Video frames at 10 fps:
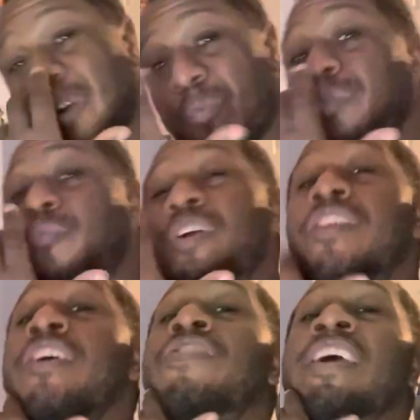
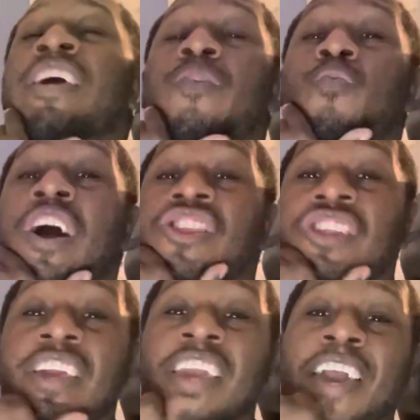relive that and watch it
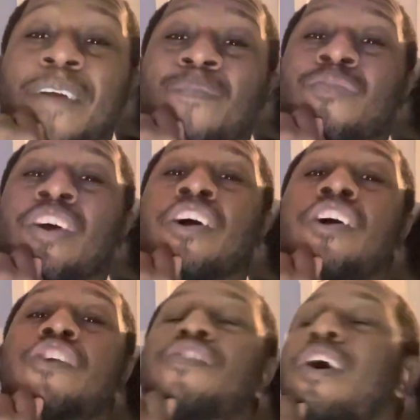again.
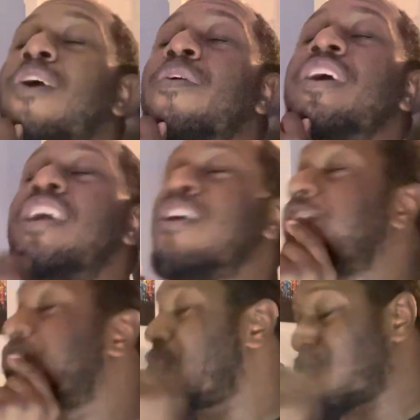So
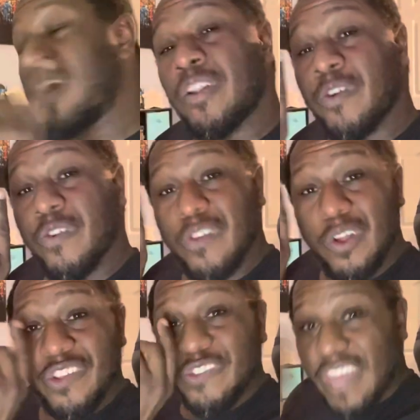here's the trailer. So
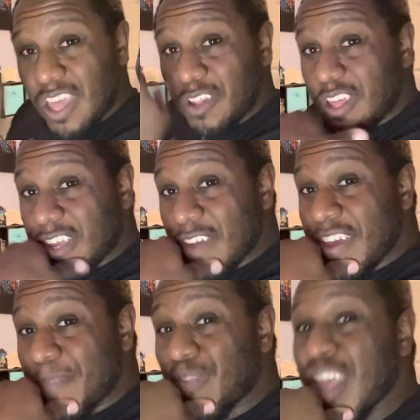let's take a look of
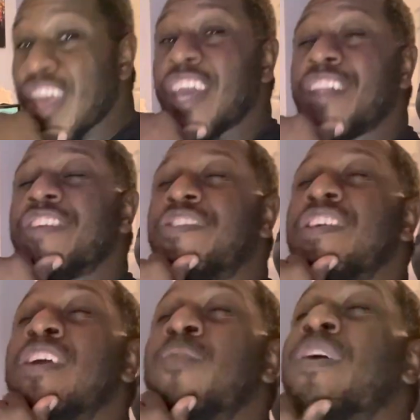it and let's
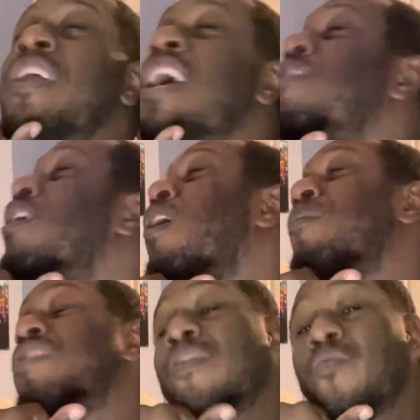see what Heavy
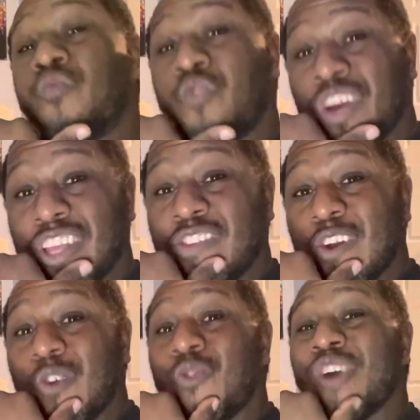Arms can really
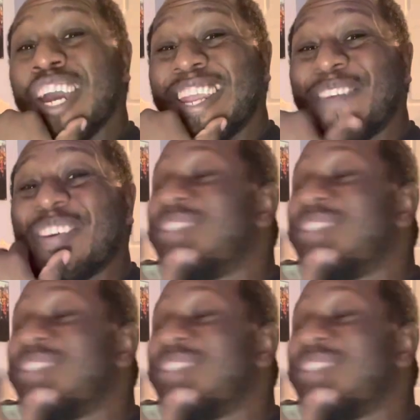do. And if it